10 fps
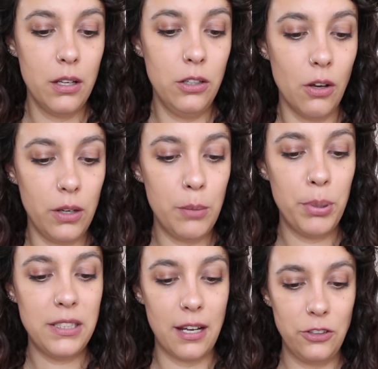noted
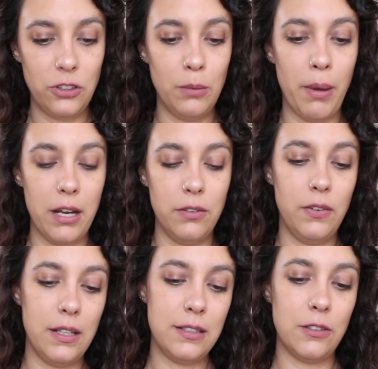potential
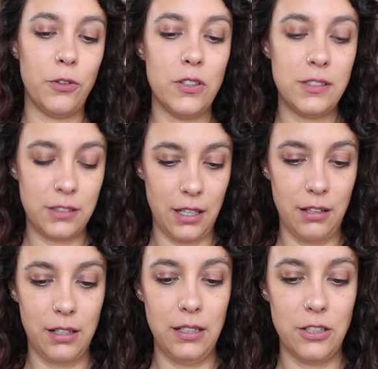benefits for
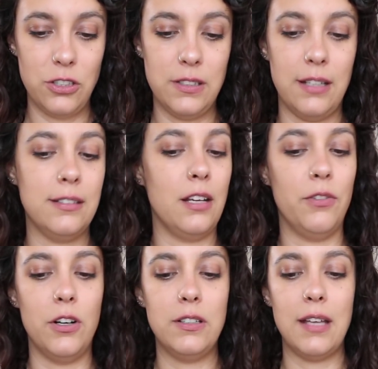skin conditions as
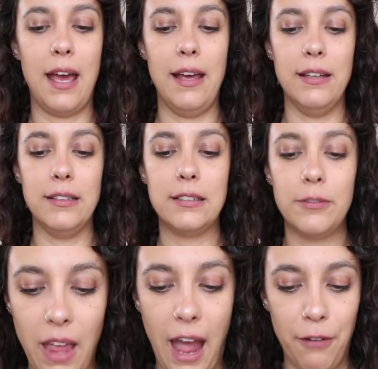diverse
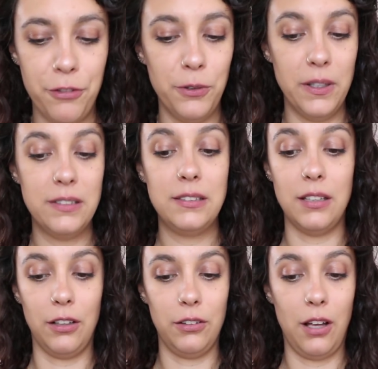as aphthous
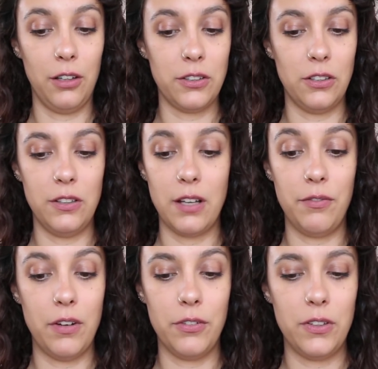ulcers, I've
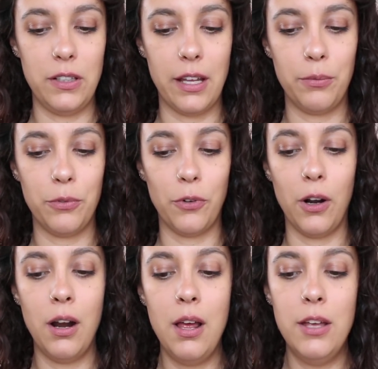never seen that
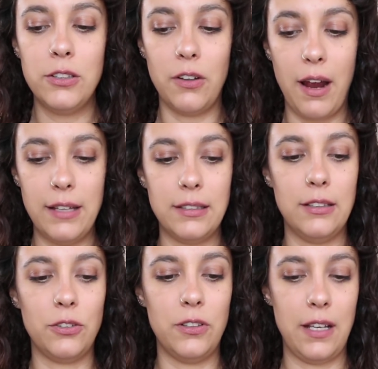before,
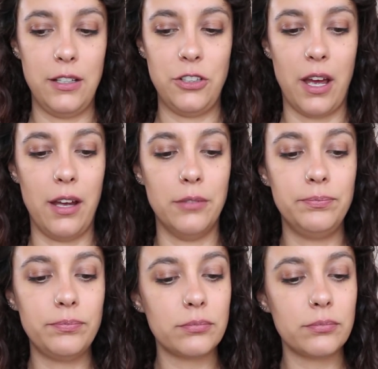psoriasis, rosacea,